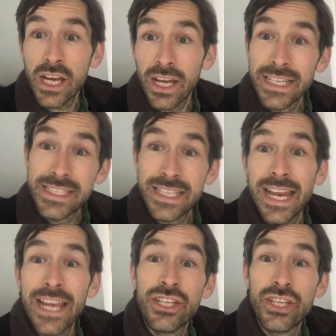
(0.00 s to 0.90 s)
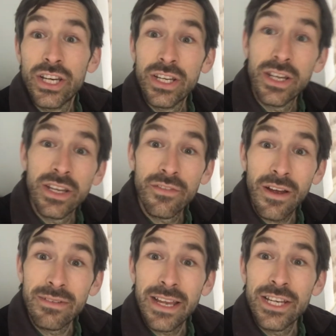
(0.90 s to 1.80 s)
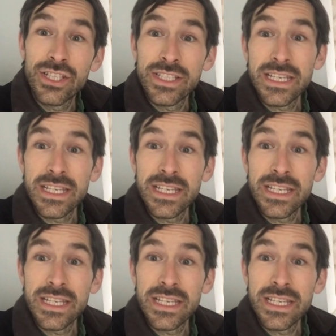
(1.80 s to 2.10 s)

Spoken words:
our insulation and the foundations and